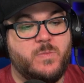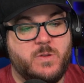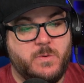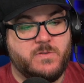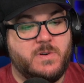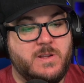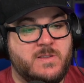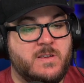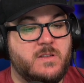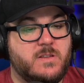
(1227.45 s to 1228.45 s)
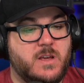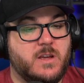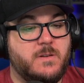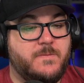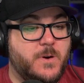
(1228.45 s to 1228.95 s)
The most recent
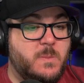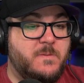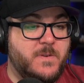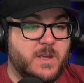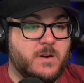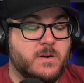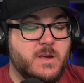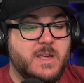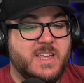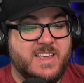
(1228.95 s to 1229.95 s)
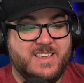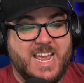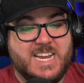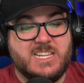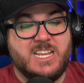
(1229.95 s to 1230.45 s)
confirmed figure is
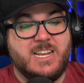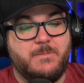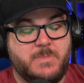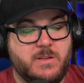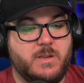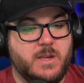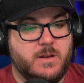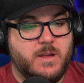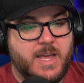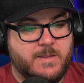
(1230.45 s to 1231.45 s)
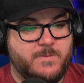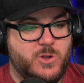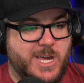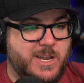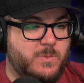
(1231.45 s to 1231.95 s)
18 million as of
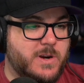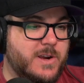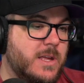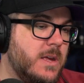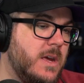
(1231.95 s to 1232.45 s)
January.